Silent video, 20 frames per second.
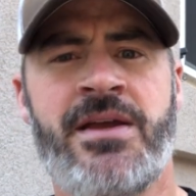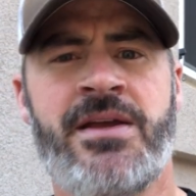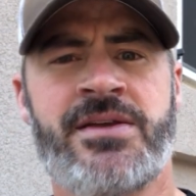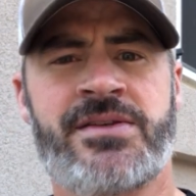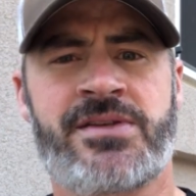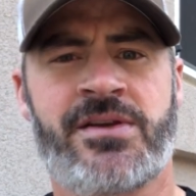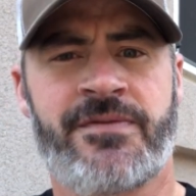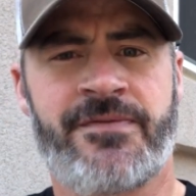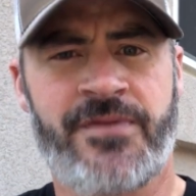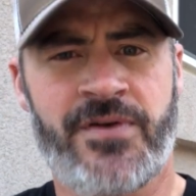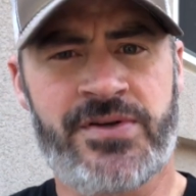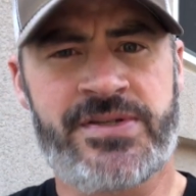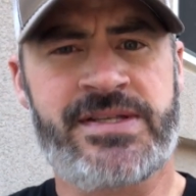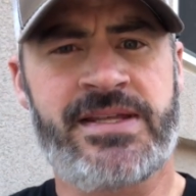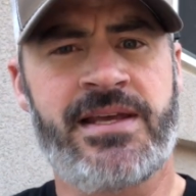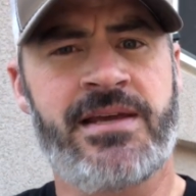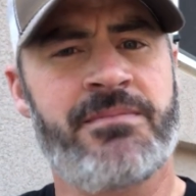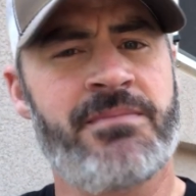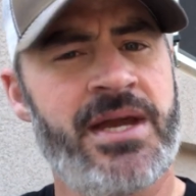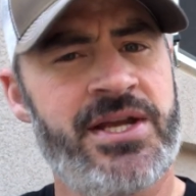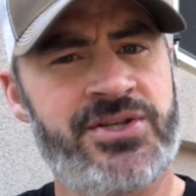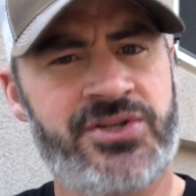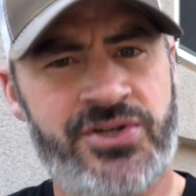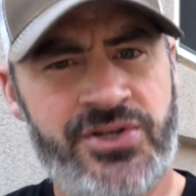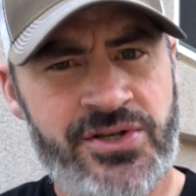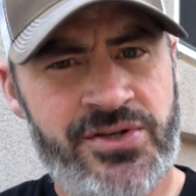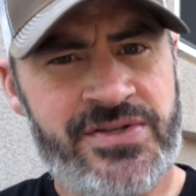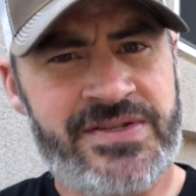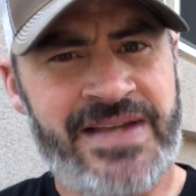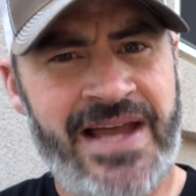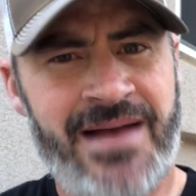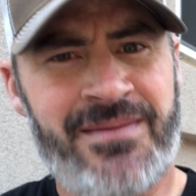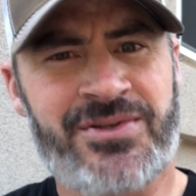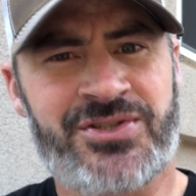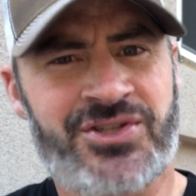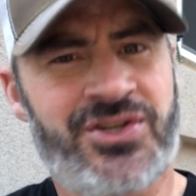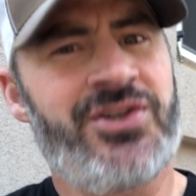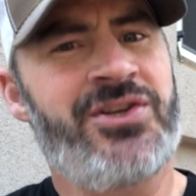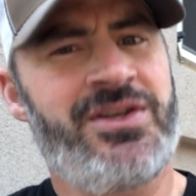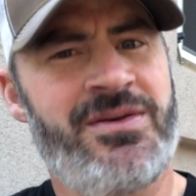So first thing, make sure you establish
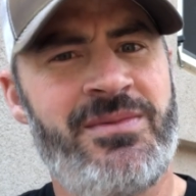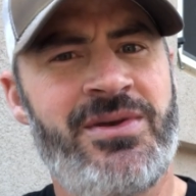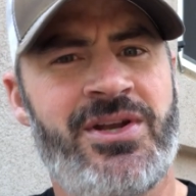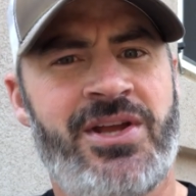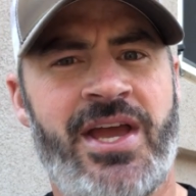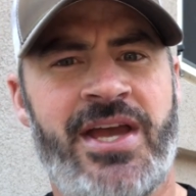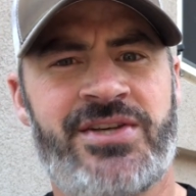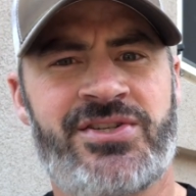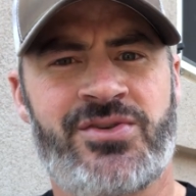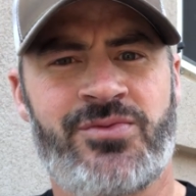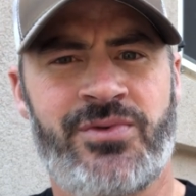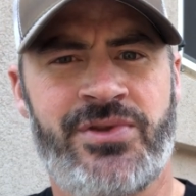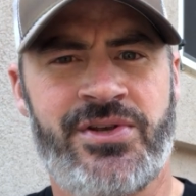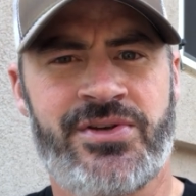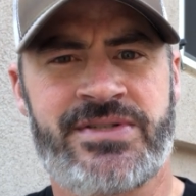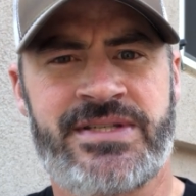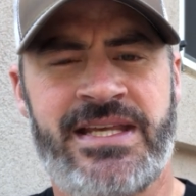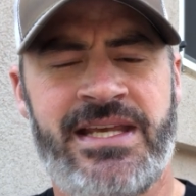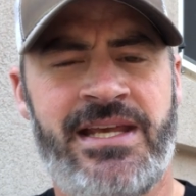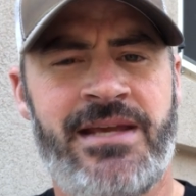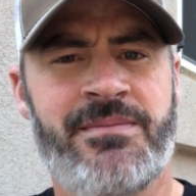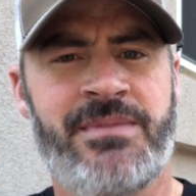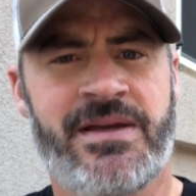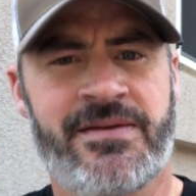good communication with your team.